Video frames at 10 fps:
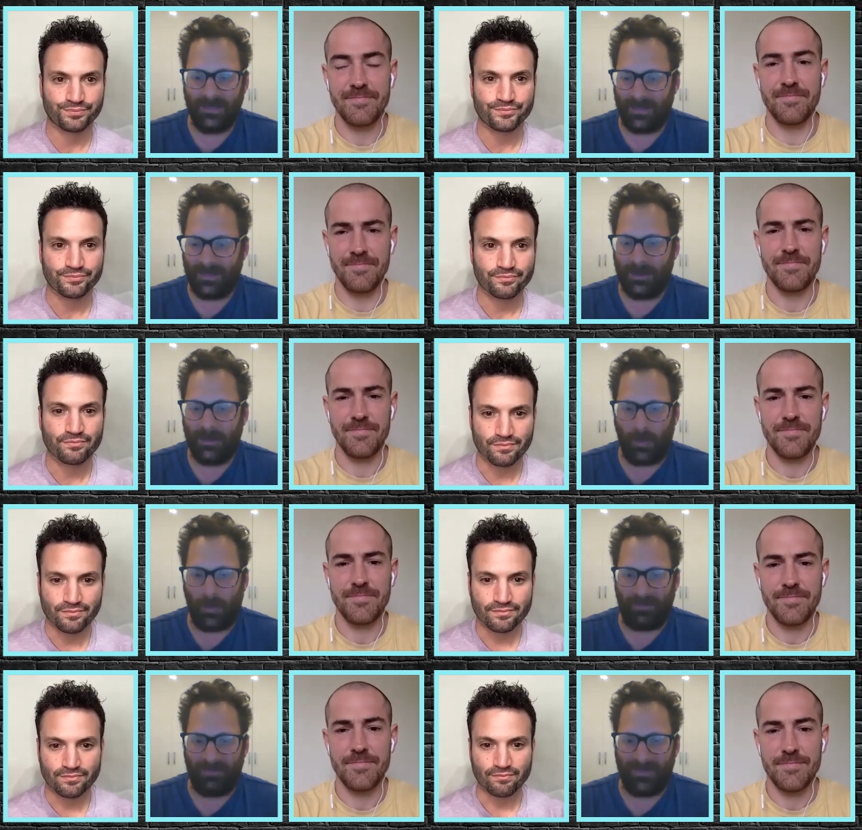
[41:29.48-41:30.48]
Speaker 1: Mm.
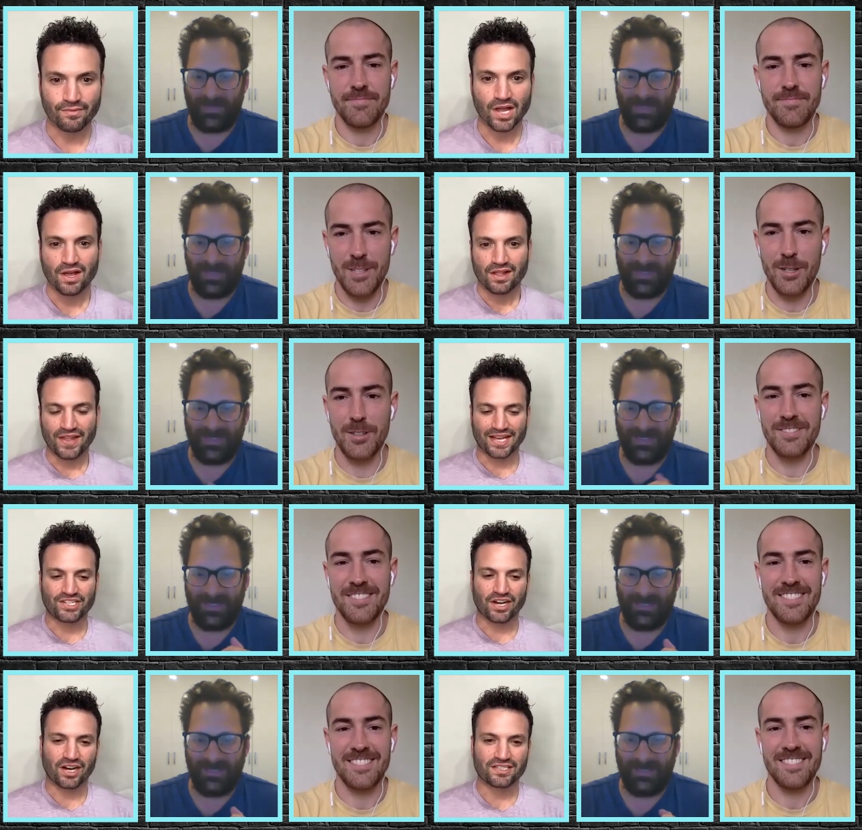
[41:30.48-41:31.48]
Cool.
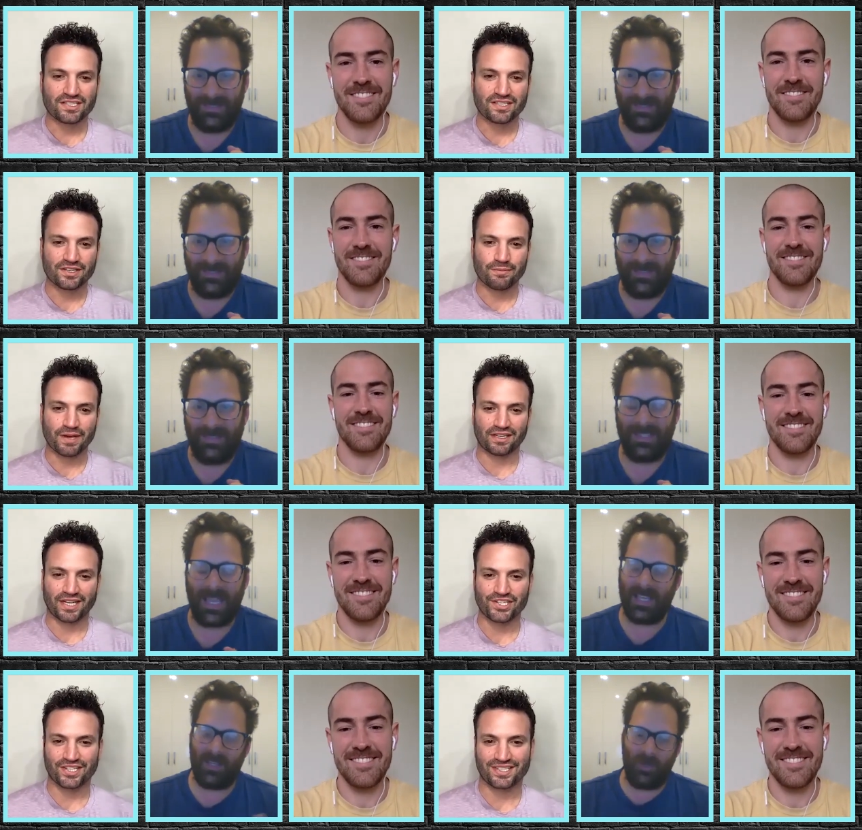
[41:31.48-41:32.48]
You've been
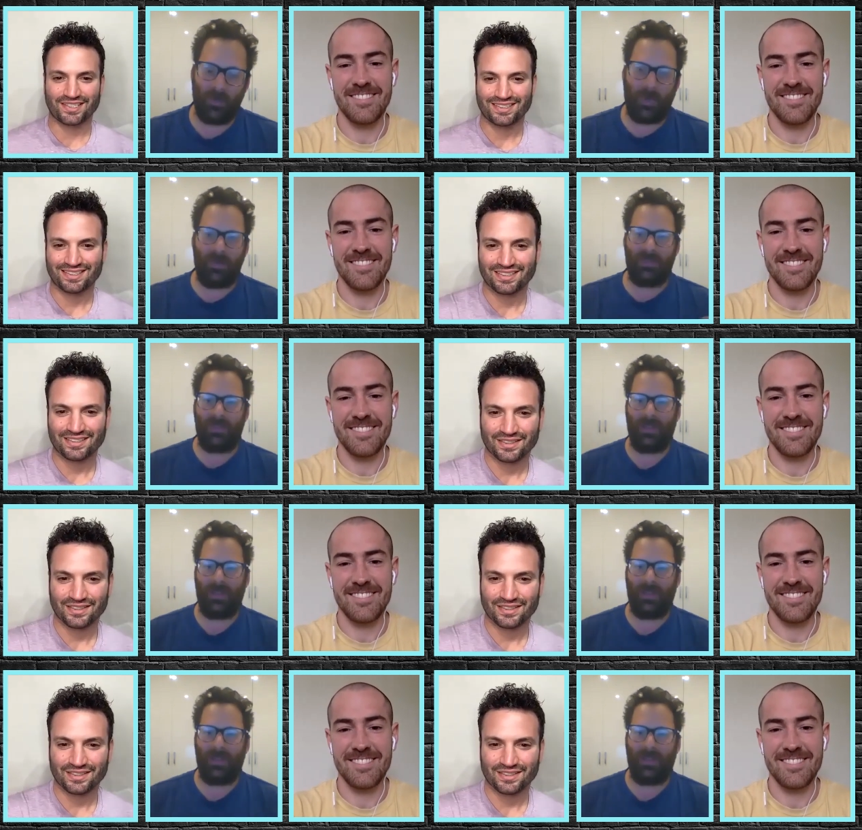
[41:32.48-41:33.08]
Thank You both,